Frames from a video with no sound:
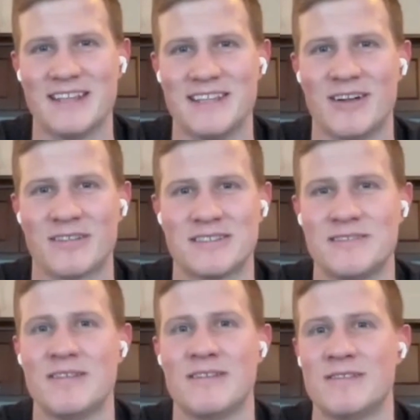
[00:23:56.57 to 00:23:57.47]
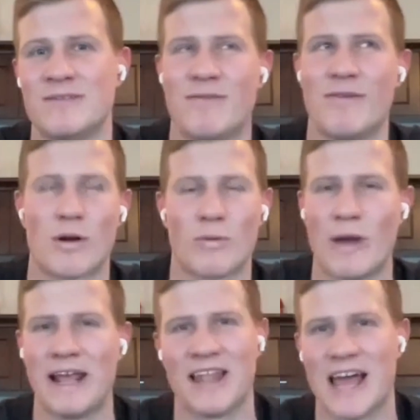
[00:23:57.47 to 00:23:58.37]
you know, four
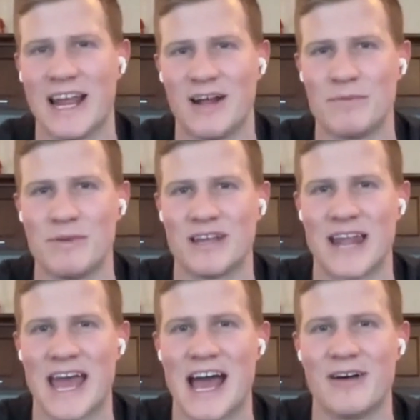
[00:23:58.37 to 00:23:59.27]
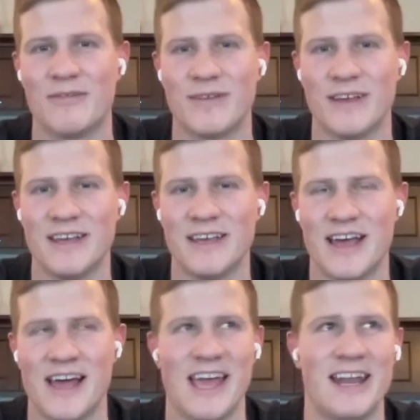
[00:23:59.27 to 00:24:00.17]
weight lineup you could have.
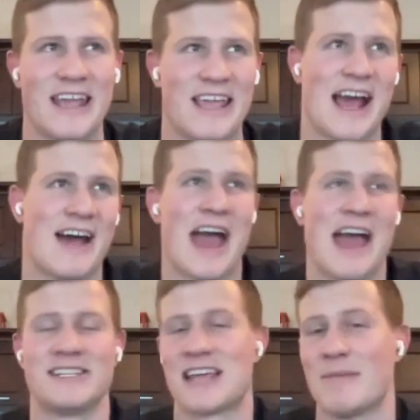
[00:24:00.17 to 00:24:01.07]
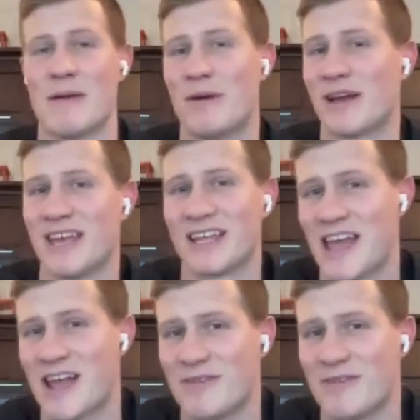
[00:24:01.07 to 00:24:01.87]
And yeah, I just got my butt kicked